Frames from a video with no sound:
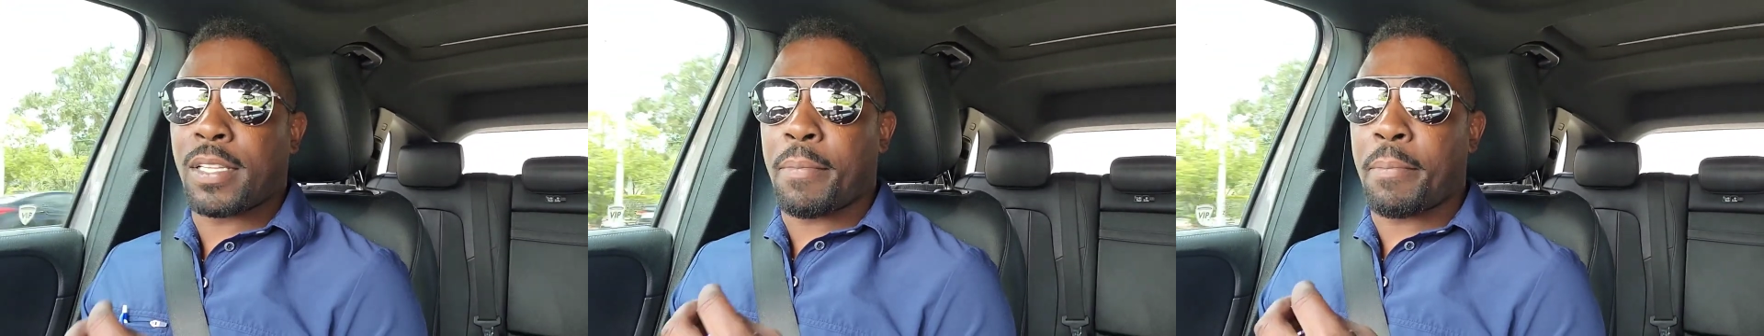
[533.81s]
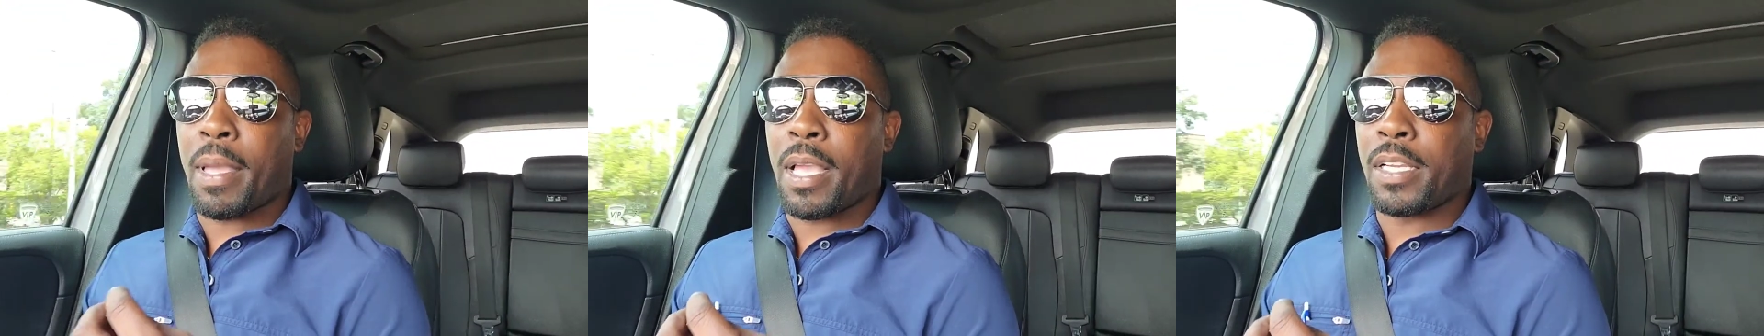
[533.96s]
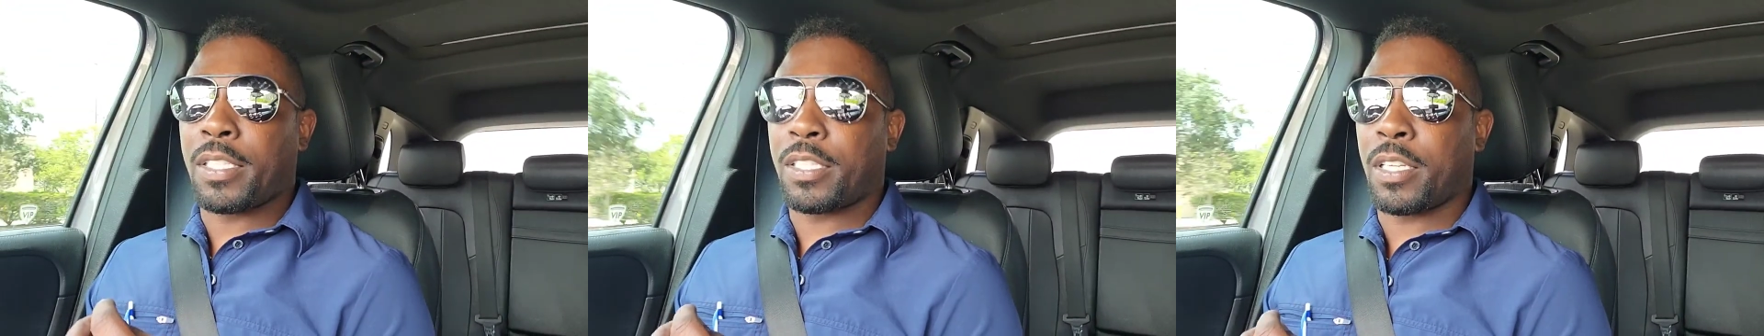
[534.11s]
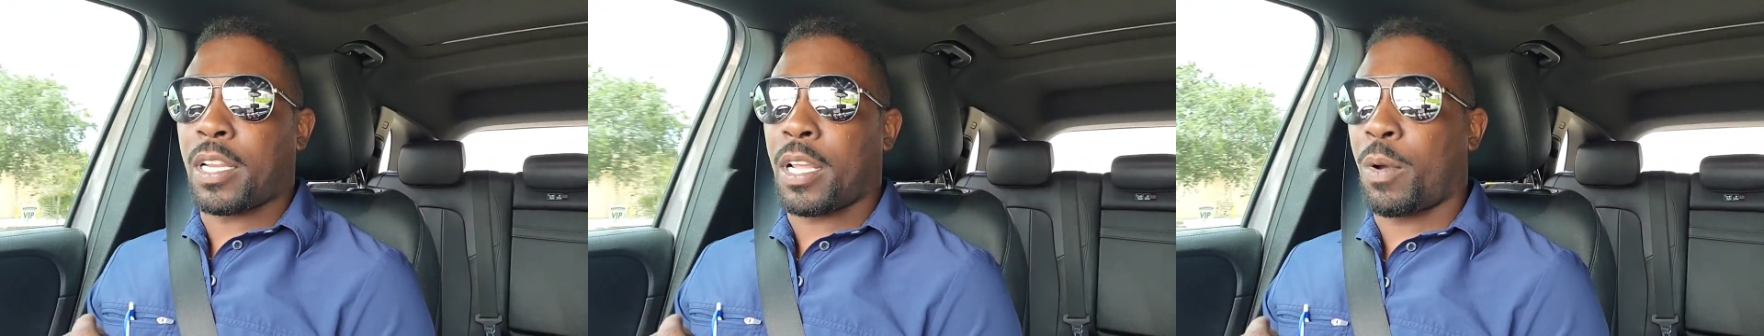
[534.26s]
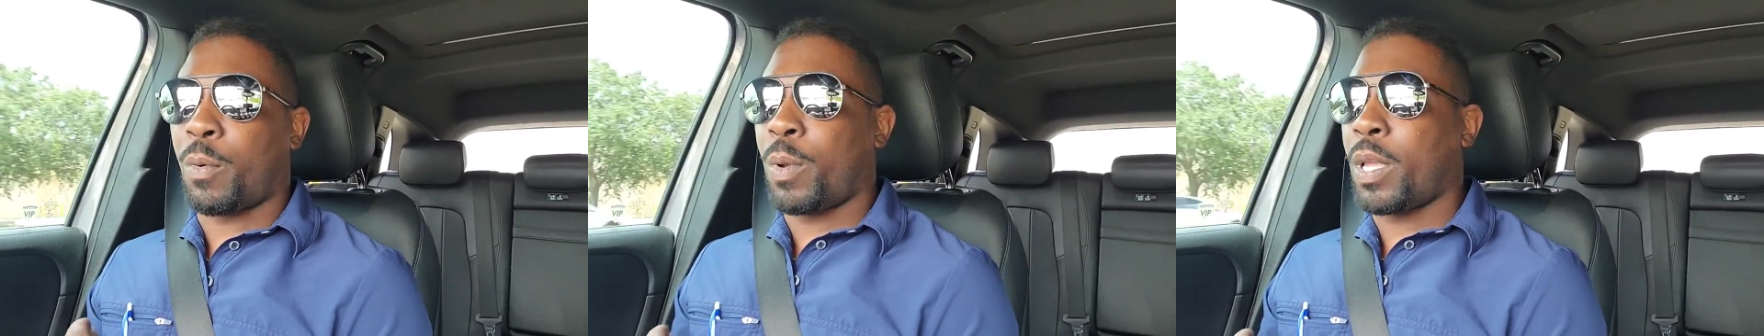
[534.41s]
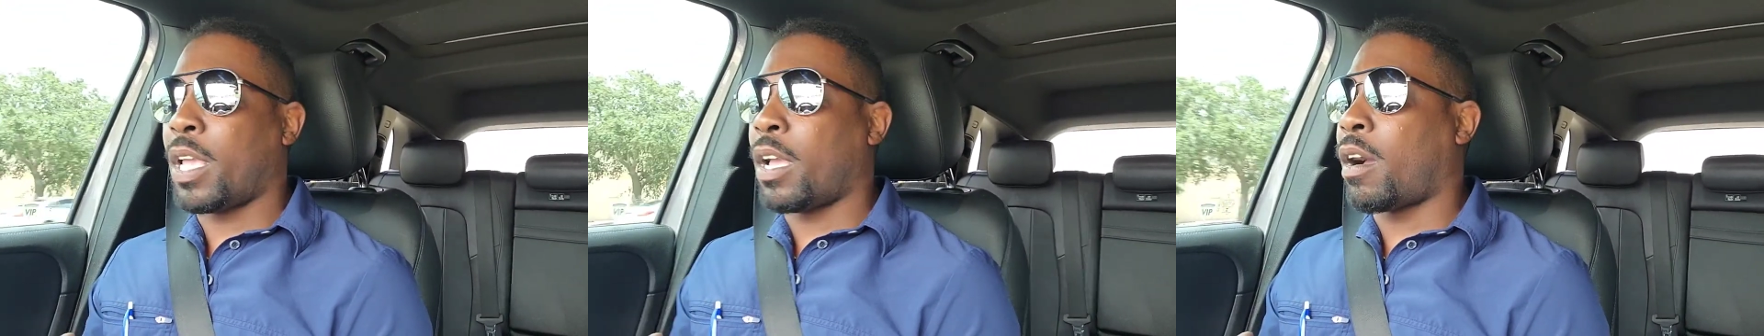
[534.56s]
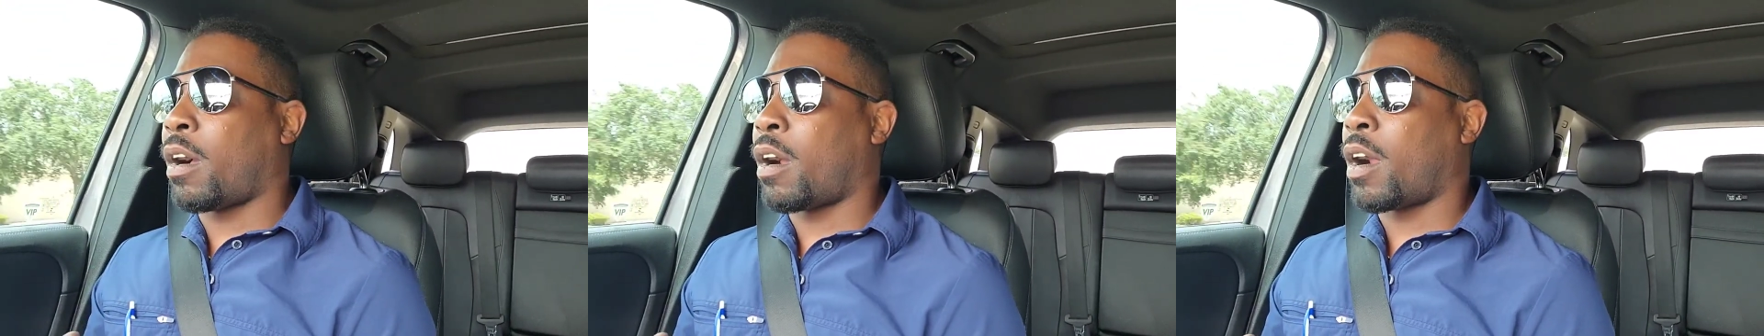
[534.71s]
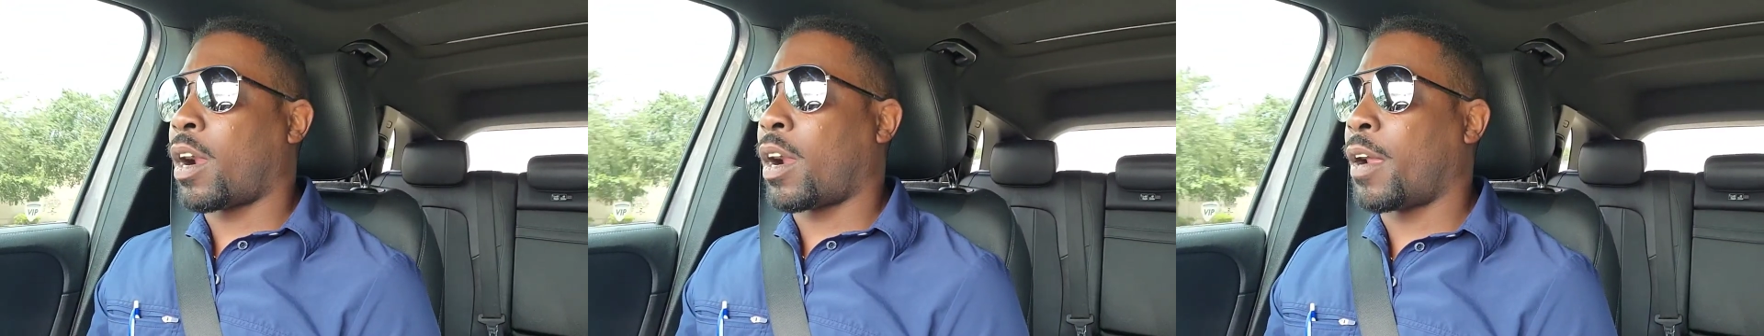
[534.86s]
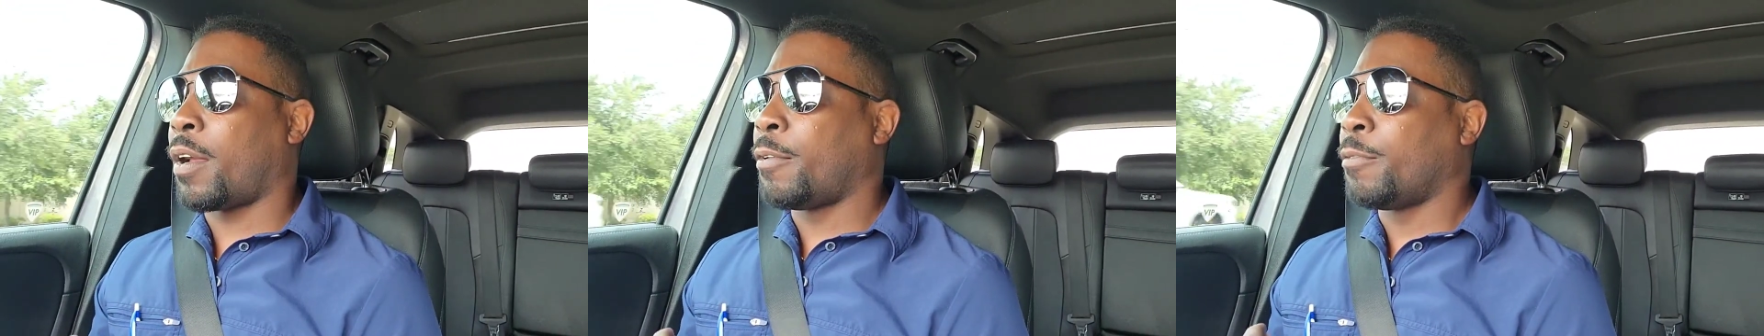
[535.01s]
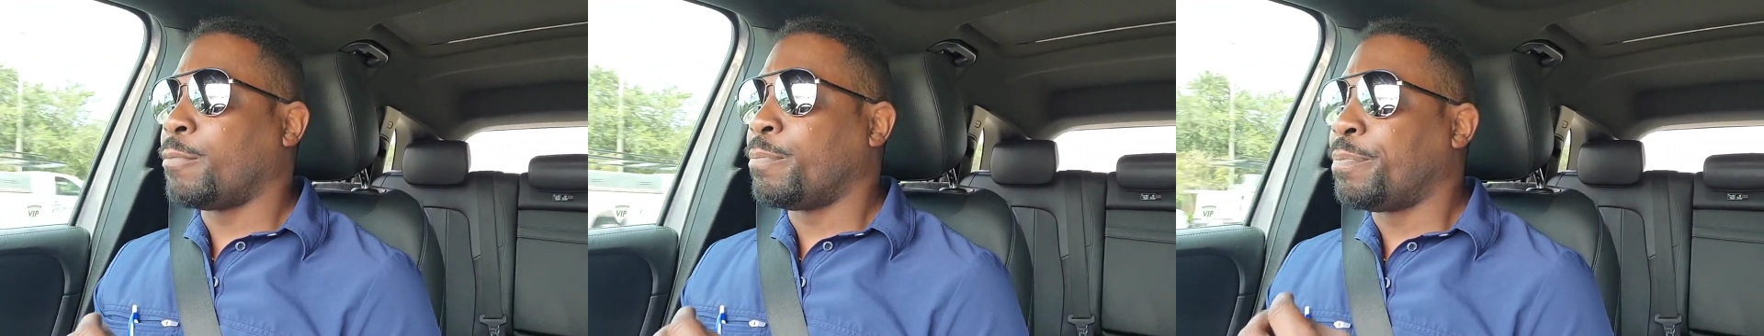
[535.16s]
to make sure that we
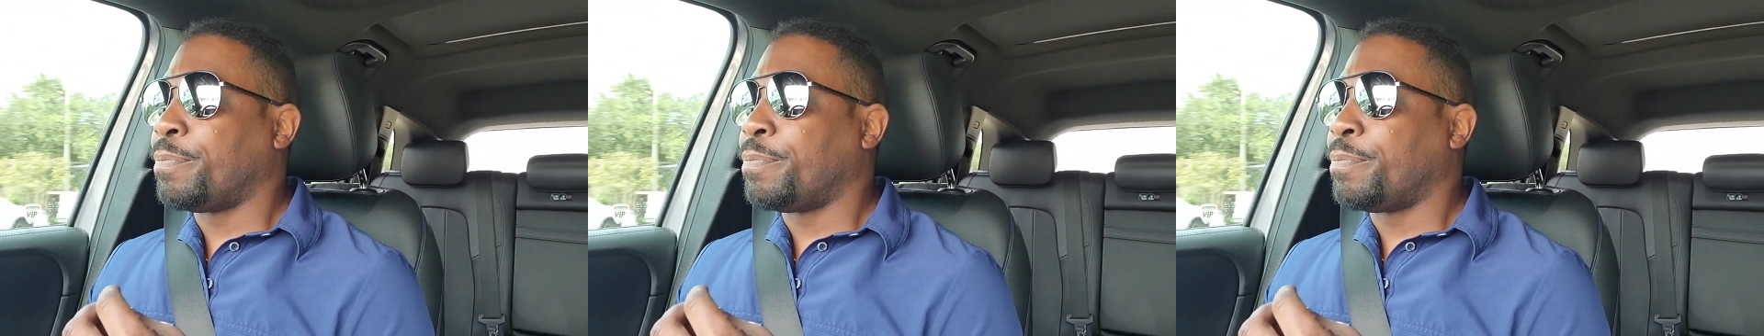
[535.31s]
are